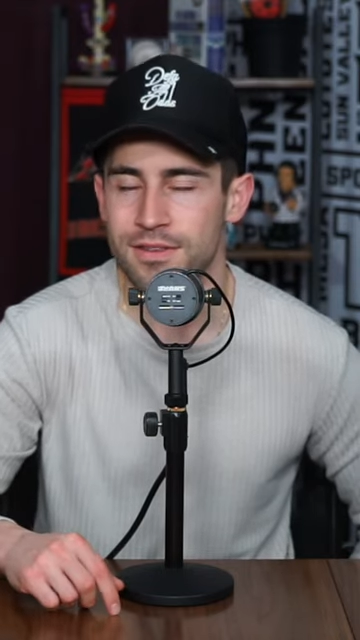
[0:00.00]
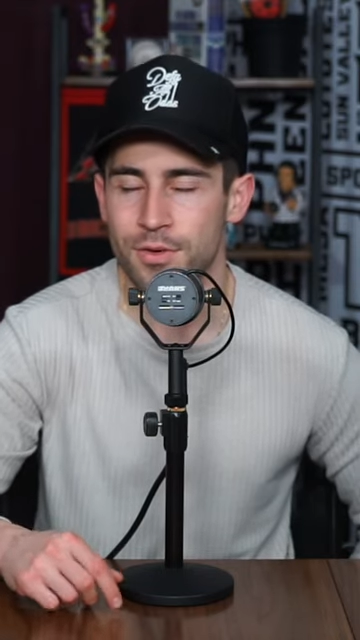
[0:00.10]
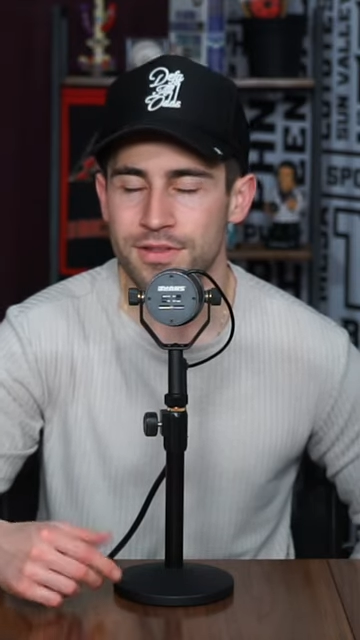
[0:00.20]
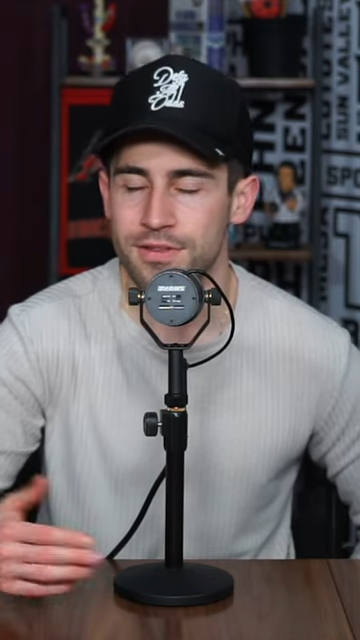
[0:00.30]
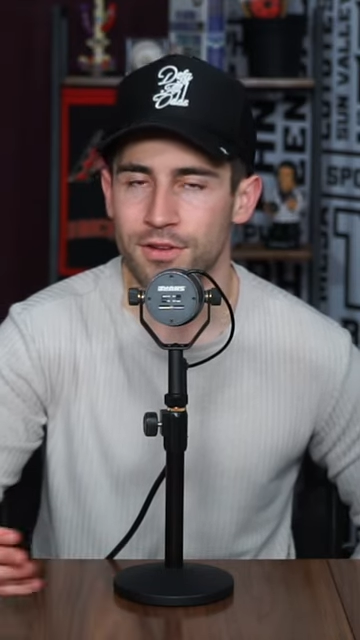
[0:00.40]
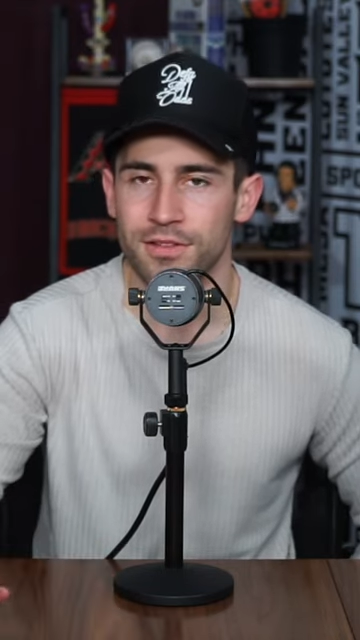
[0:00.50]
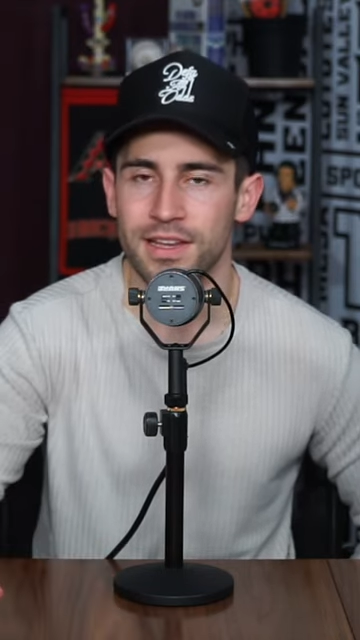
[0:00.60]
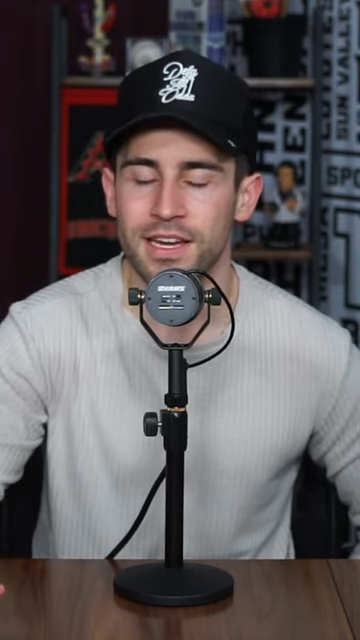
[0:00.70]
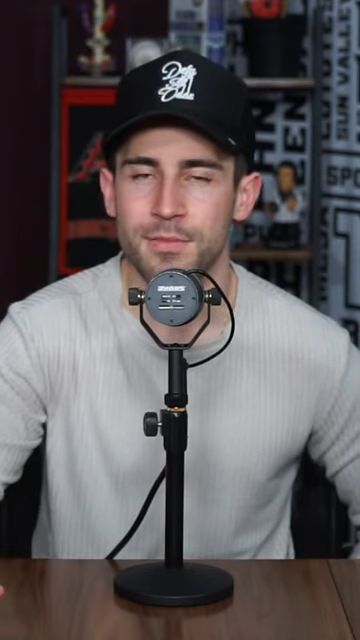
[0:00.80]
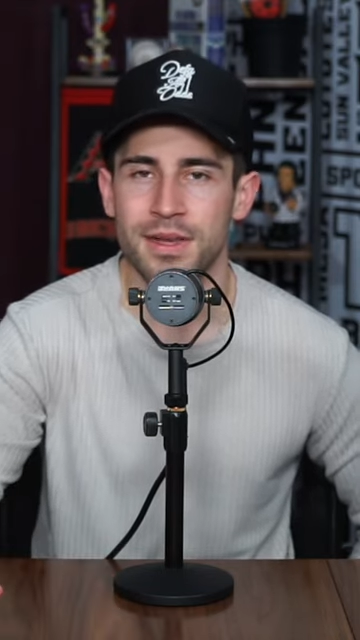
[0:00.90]
So it's
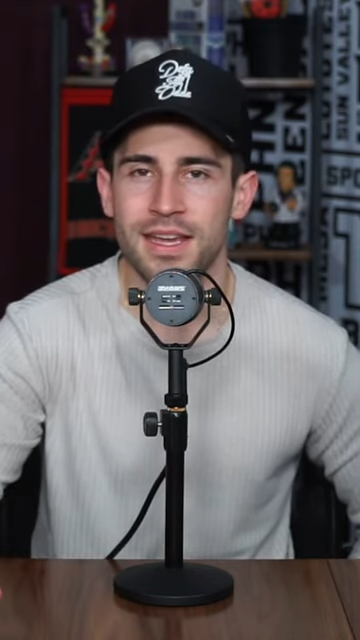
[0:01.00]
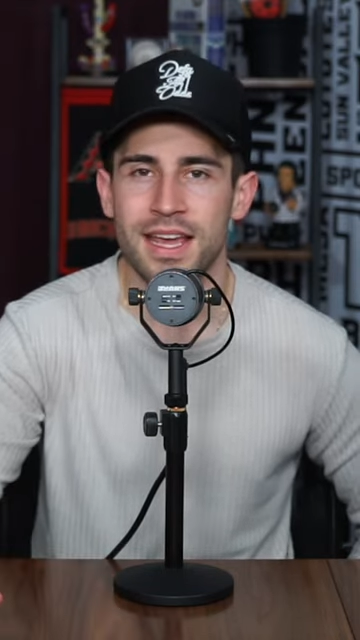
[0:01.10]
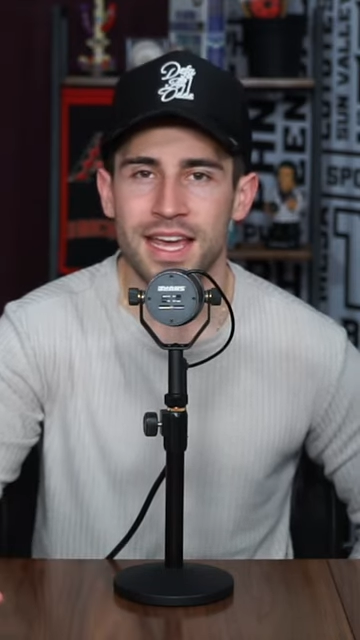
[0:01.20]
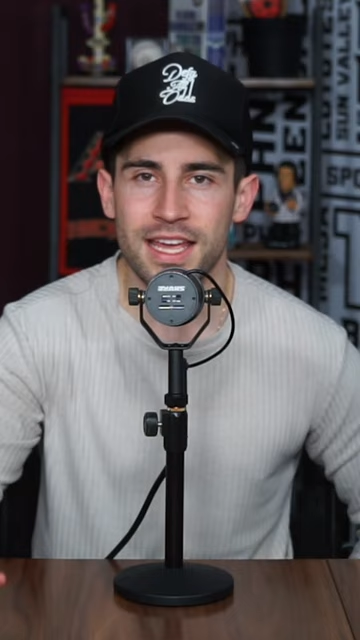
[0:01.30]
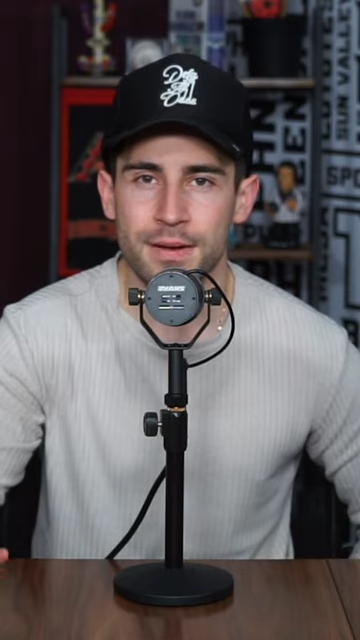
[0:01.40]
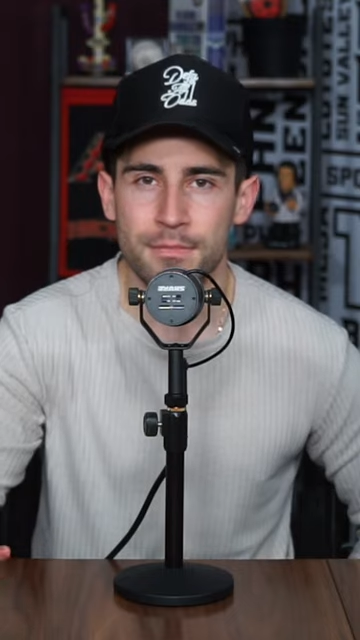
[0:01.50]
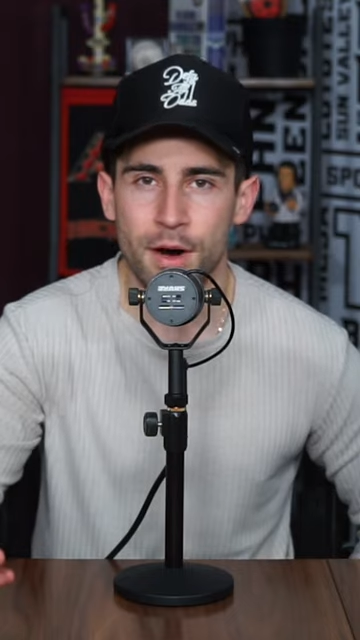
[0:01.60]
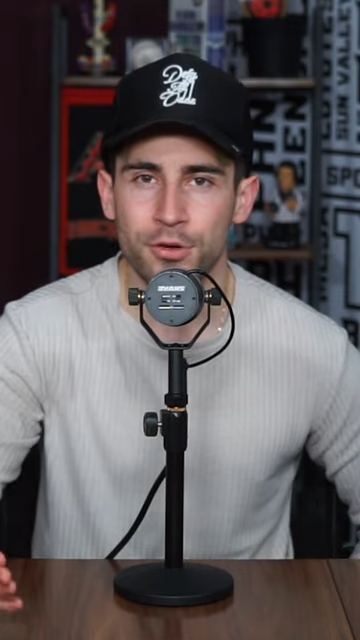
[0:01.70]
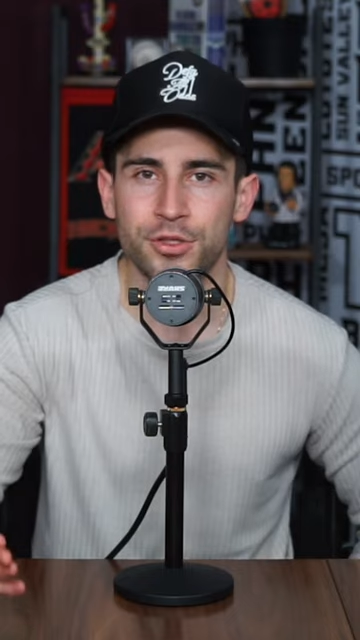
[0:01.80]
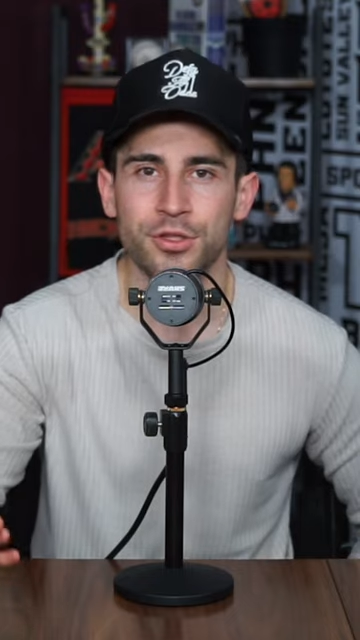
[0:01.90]
certainly going to be an
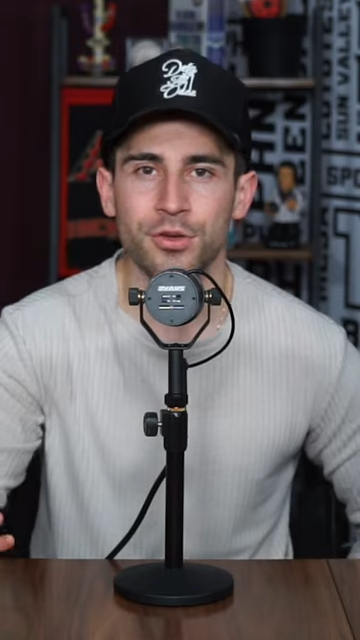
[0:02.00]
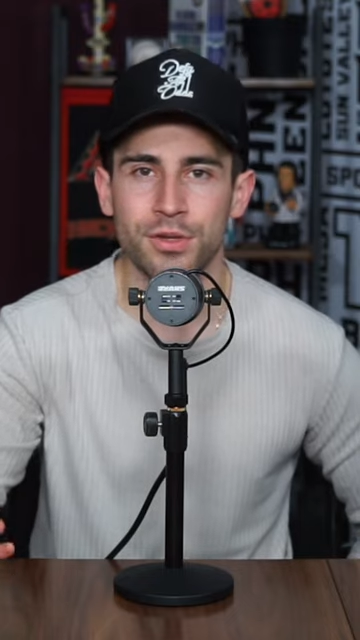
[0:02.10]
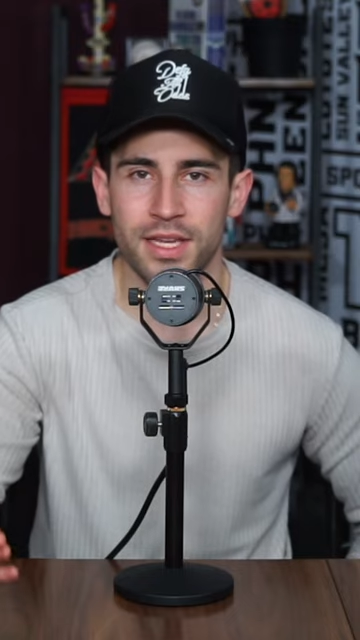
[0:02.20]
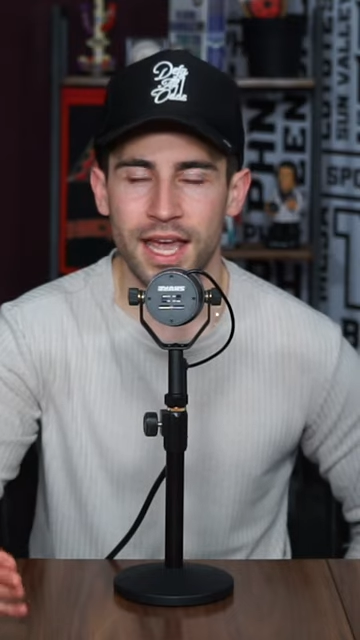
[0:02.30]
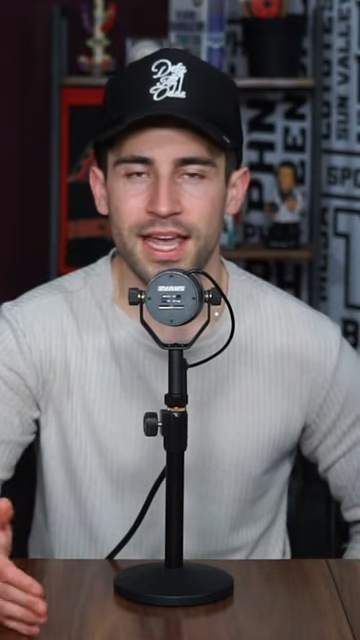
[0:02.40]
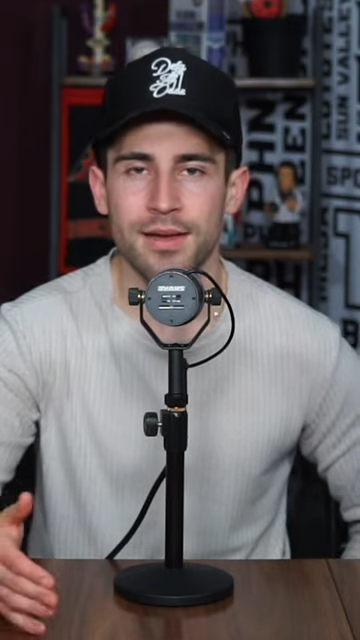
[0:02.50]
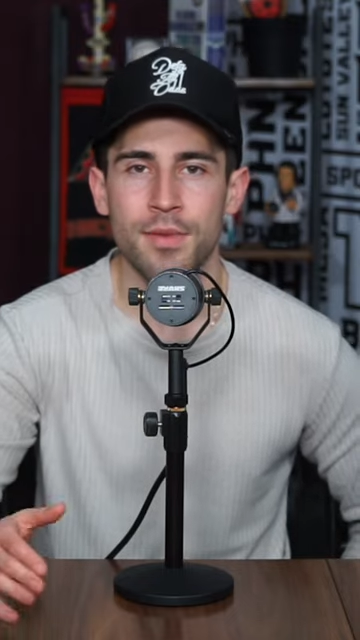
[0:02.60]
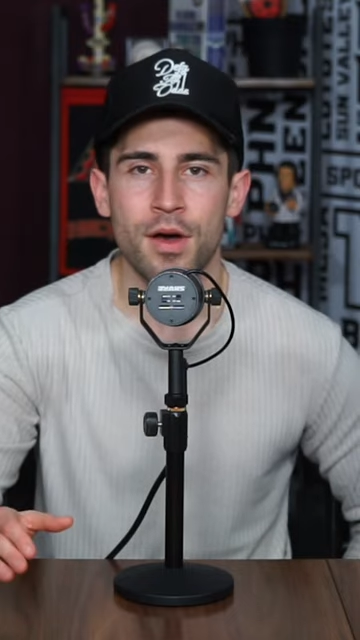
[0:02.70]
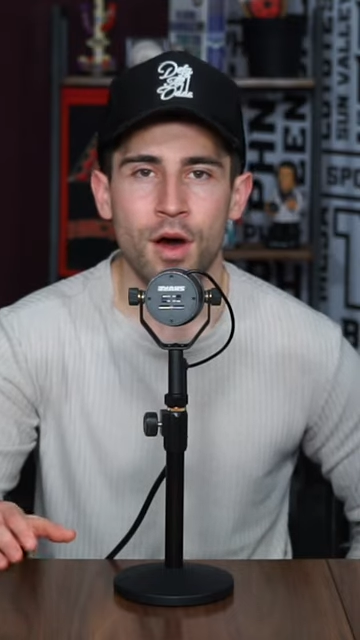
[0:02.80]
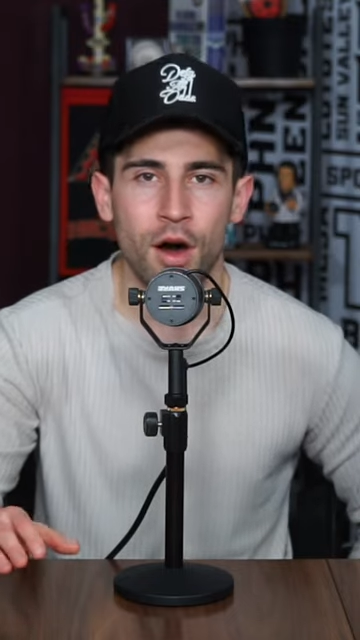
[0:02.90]
emotional
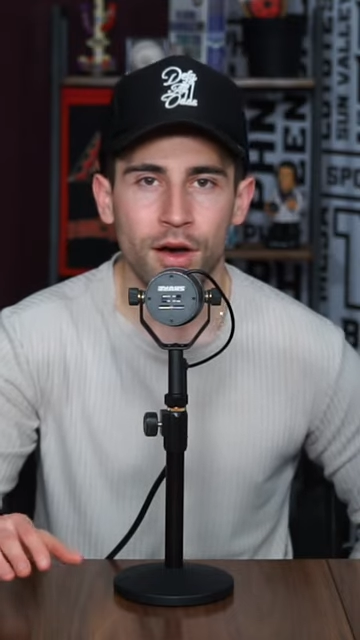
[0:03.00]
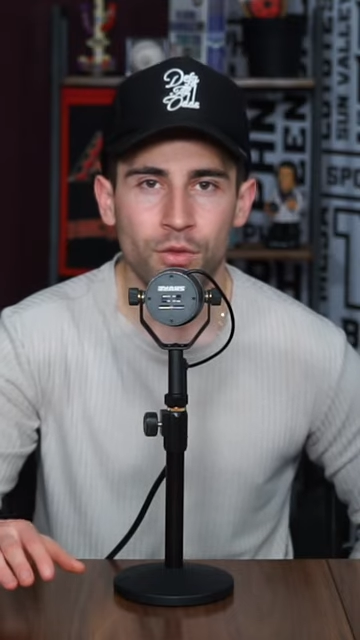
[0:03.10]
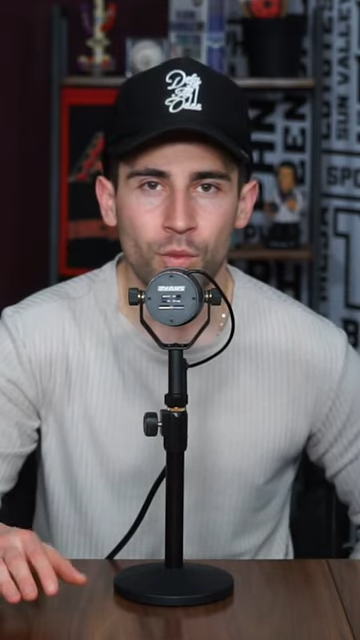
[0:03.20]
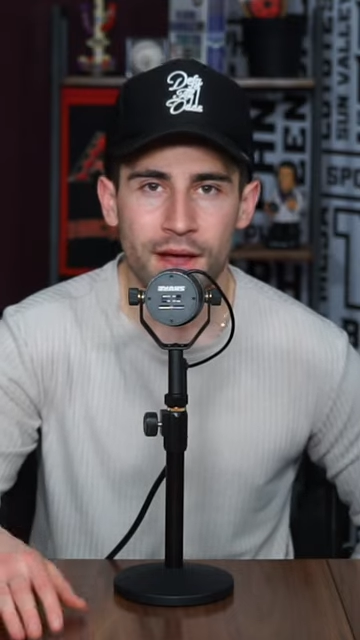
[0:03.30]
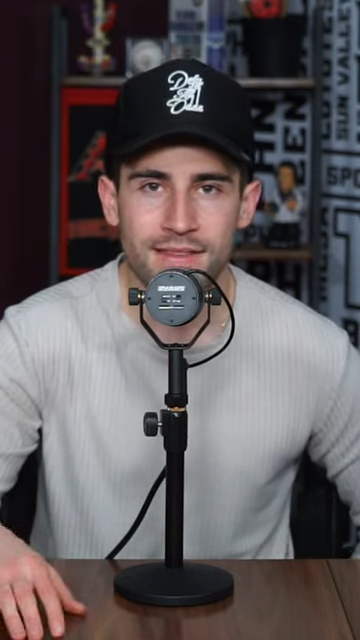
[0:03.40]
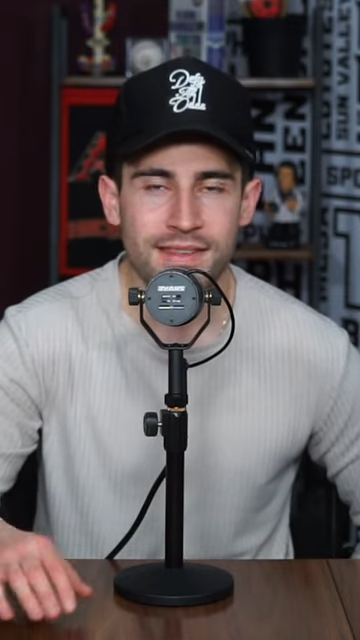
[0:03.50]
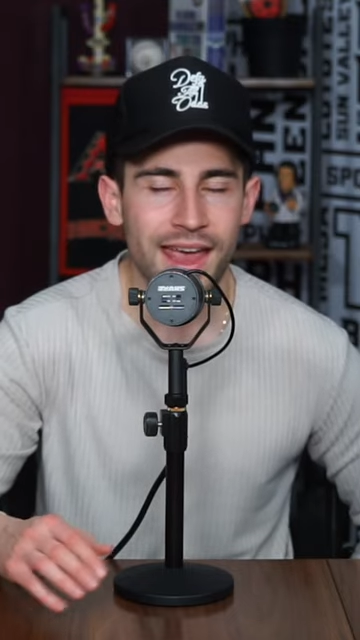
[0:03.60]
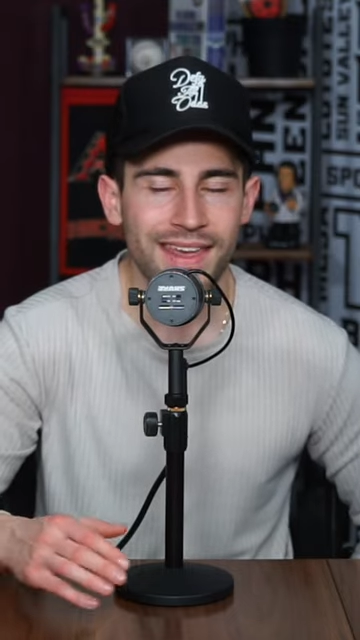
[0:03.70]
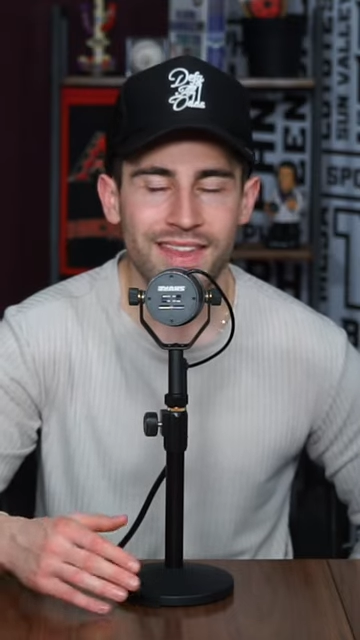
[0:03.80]
game on Wednesday.